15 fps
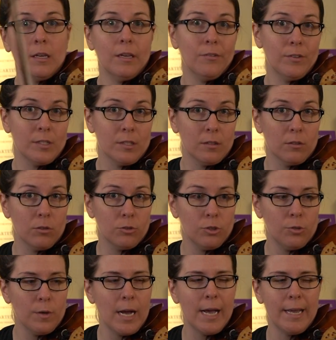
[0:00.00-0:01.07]
If it's a little
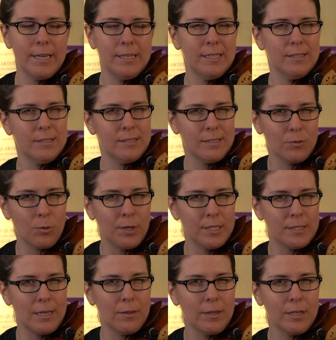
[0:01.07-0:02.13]
too high, it doesn't
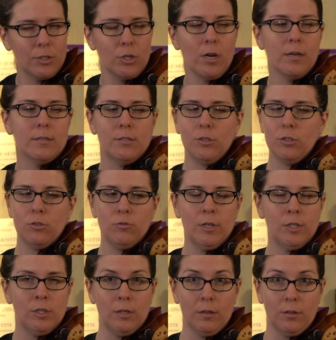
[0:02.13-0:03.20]
quite sound like Jaws, just
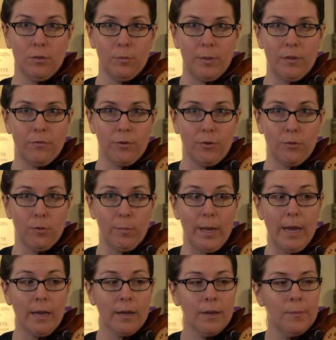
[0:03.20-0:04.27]
stretch it a little bit further
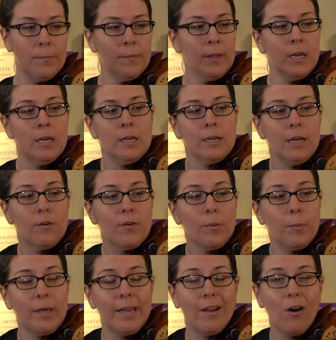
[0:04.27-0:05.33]
back. Now if I
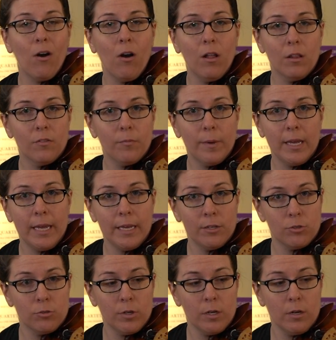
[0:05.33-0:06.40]
play all of my A
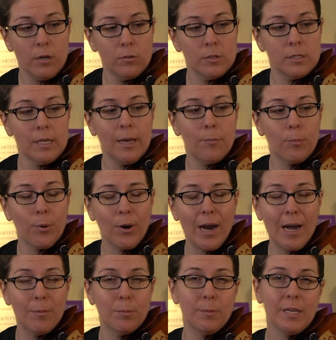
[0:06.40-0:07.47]
string notes, I'm
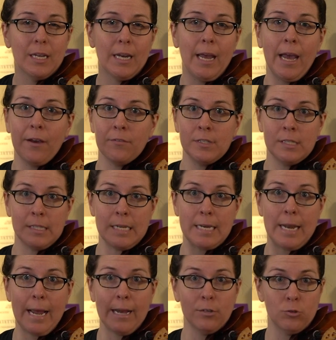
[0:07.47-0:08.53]
probably going to have C
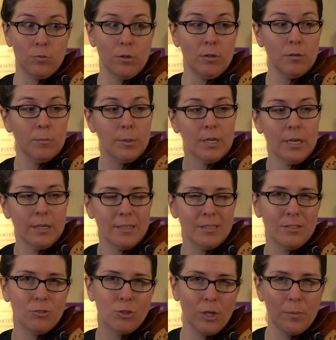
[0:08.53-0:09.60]
natural because
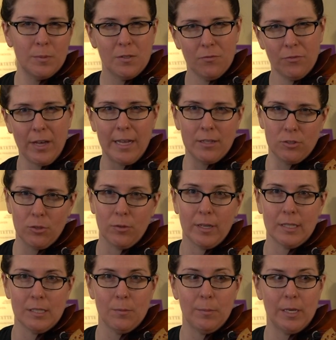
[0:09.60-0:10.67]
sharps and flats don't
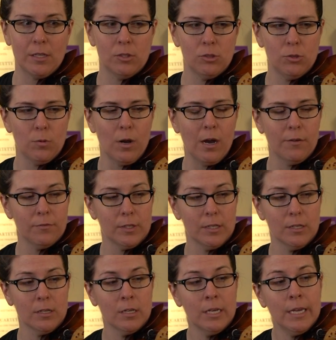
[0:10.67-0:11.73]
like to mix too
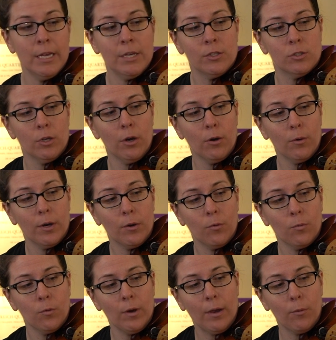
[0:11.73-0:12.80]
often. So
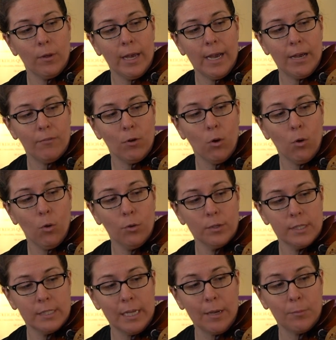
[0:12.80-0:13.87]
I will have a whole
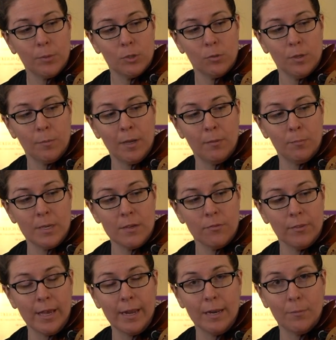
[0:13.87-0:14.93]
step between my B
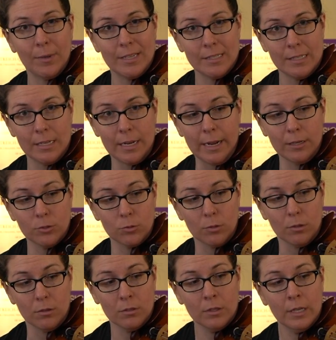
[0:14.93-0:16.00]
flat and my C
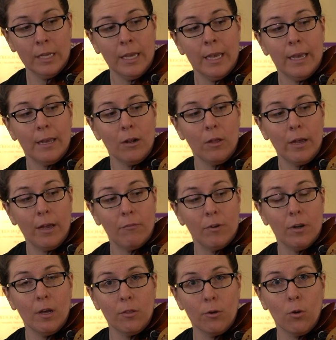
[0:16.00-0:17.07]
natural, and I'll have
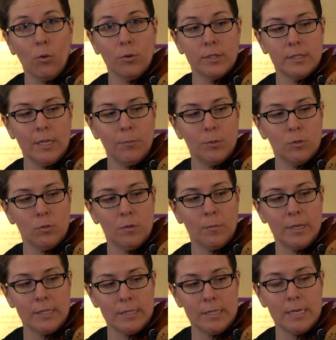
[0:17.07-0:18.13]
another whole step between
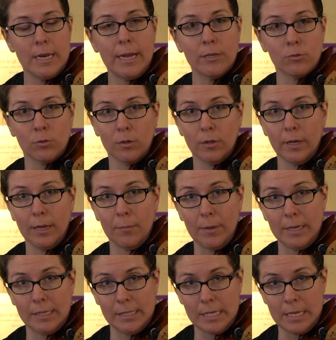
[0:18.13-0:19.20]
my C natural and
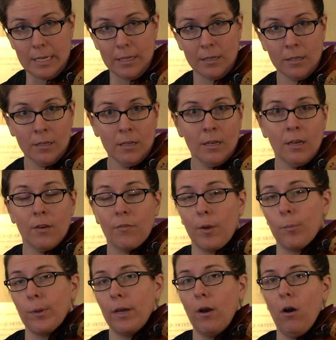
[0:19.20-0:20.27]
my D. If I
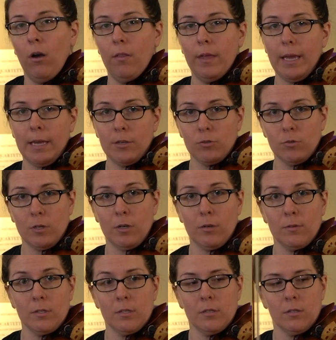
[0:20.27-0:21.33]
play all the A string
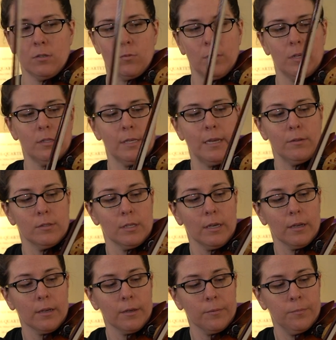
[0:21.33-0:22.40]
notes, this is what it sounds
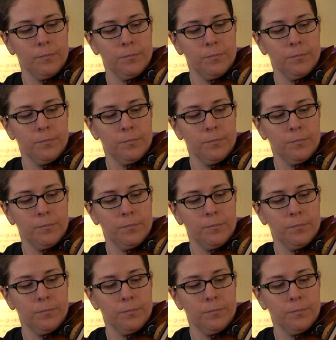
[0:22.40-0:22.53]
like.